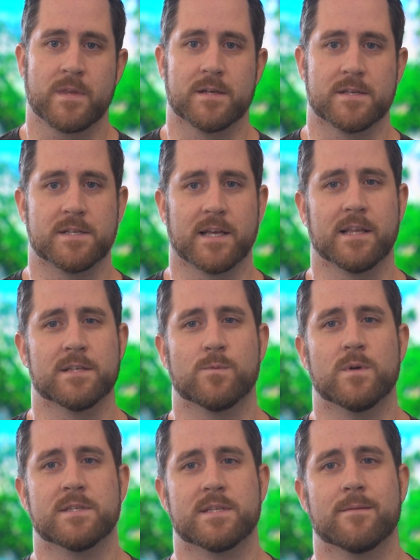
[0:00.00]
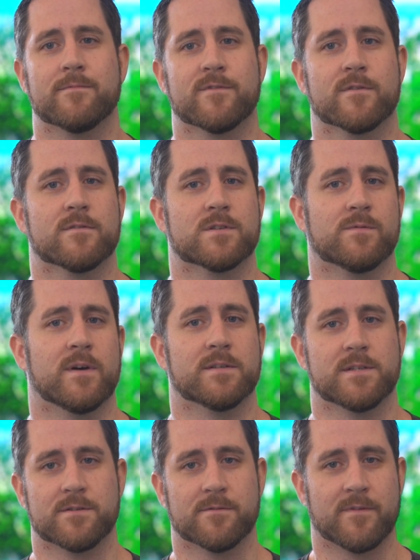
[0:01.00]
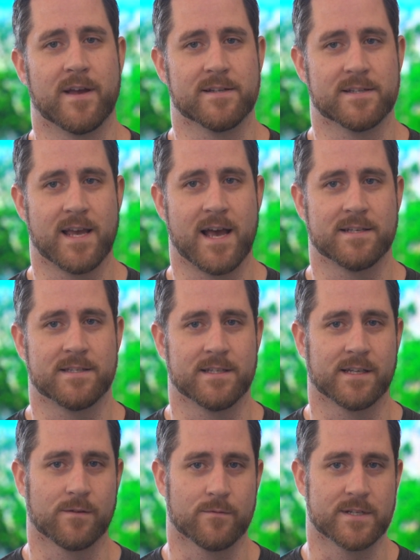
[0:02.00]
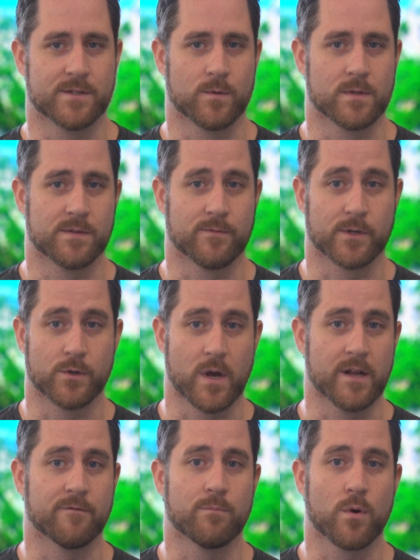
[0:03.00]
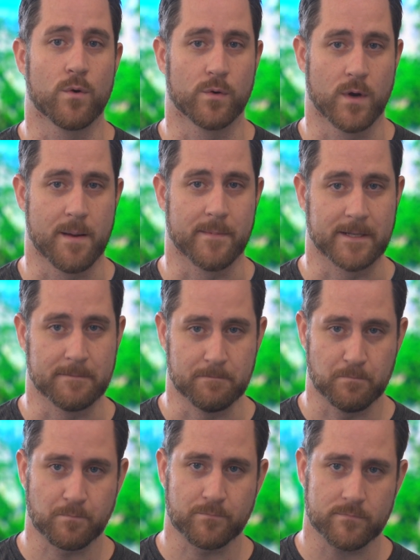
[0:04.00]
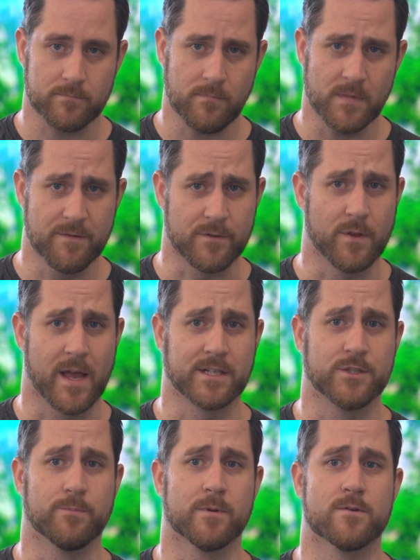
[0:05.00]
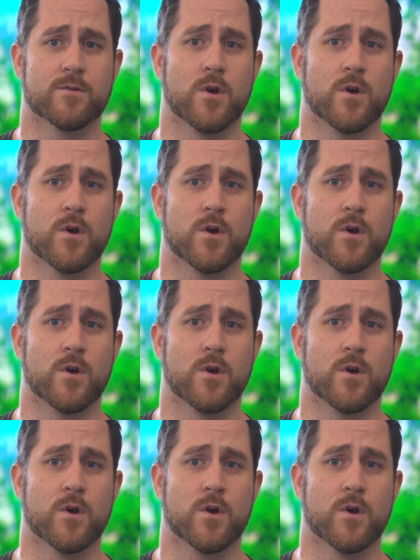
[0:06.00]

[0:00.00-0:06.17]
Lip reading: to take this one step further, Svelte is a fantastic resource for creative programming. If you like Jupyter